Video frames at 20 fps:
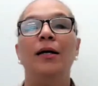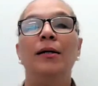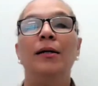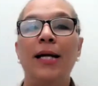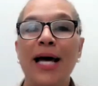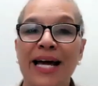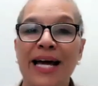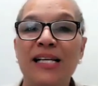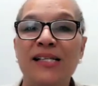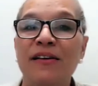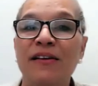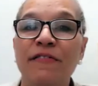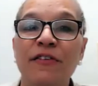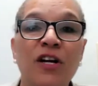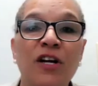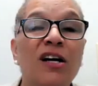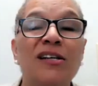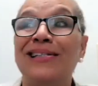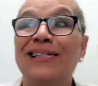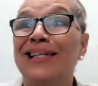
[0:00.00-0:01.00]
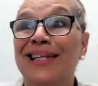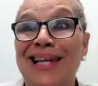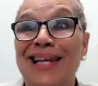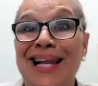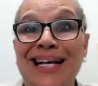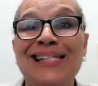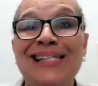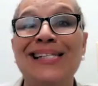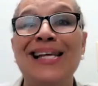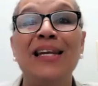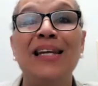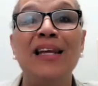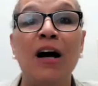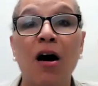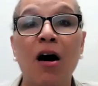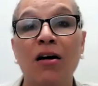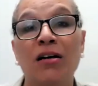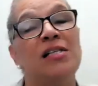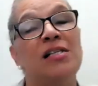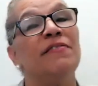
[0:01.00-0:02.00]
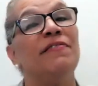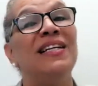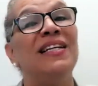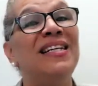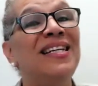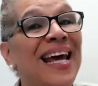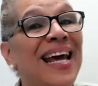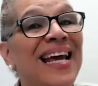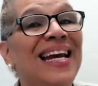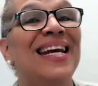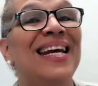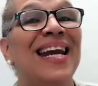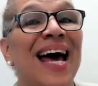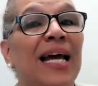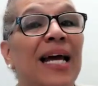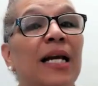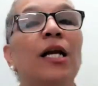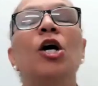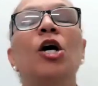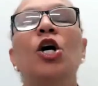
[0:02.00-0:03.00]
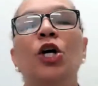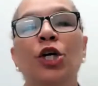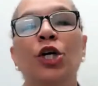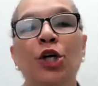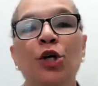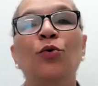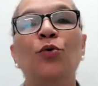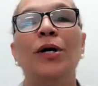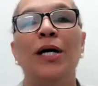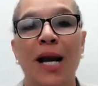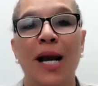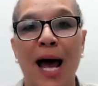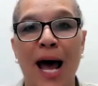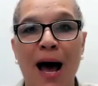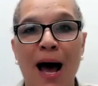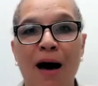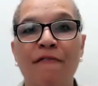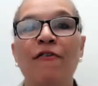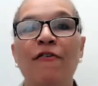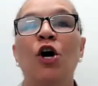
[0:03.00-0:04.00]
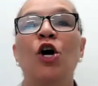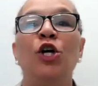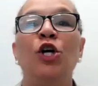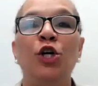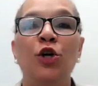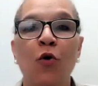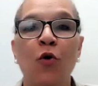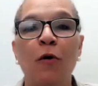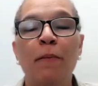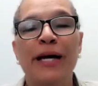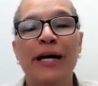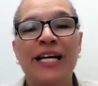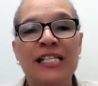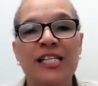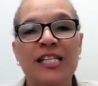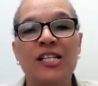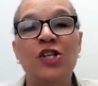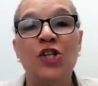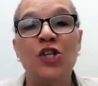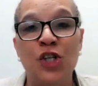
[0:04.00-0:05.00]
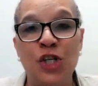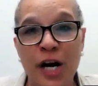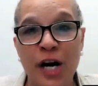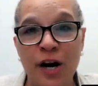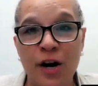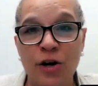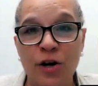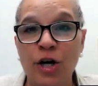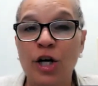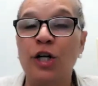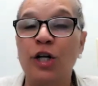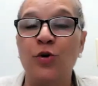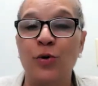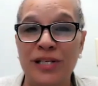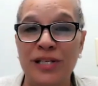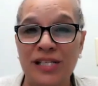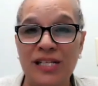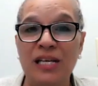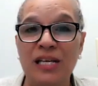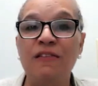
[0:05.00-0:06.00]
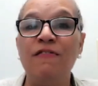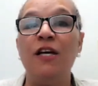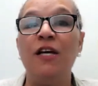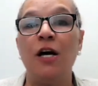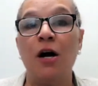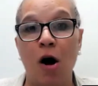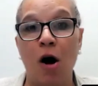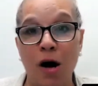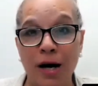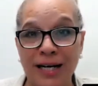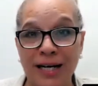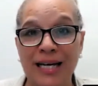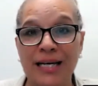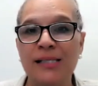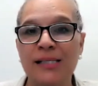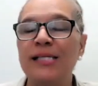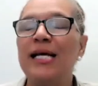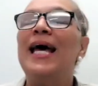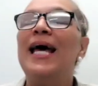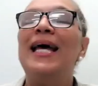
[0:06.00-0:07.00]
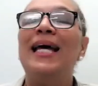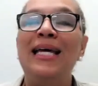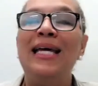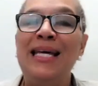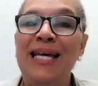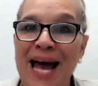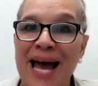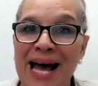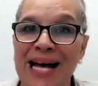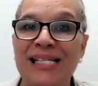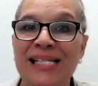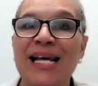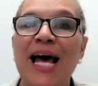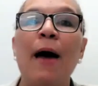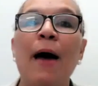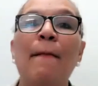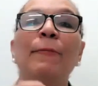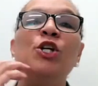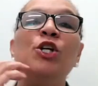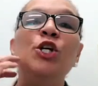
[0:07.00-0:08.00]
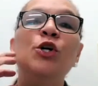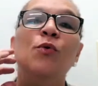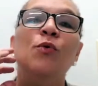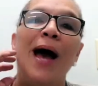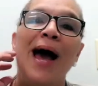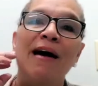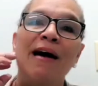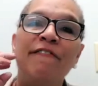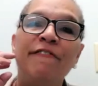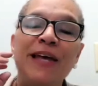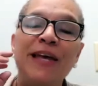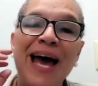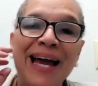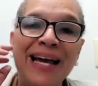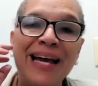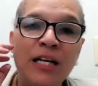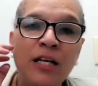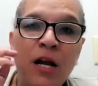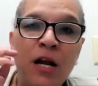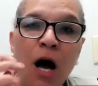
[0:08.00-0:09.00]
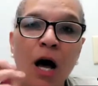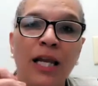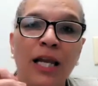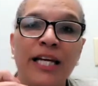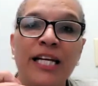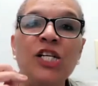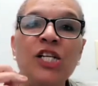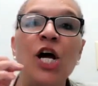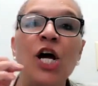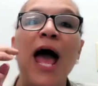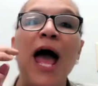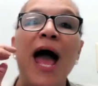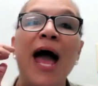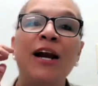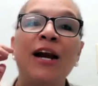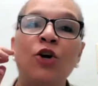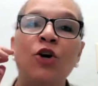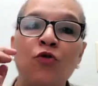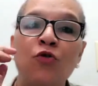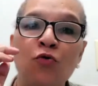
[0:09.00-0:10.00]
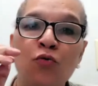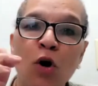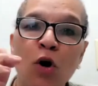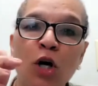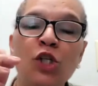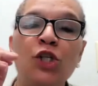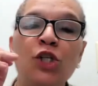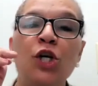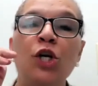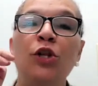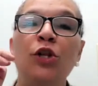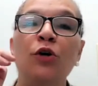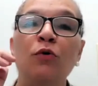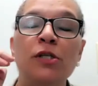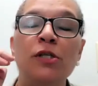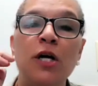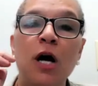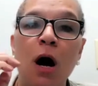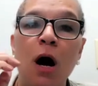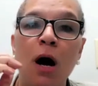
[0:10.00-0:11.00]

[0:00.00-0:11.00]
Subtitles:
$97 less than the cost of a date night, you can have your message shared to a TV audience. Yes, but you have to acknowledge and crush those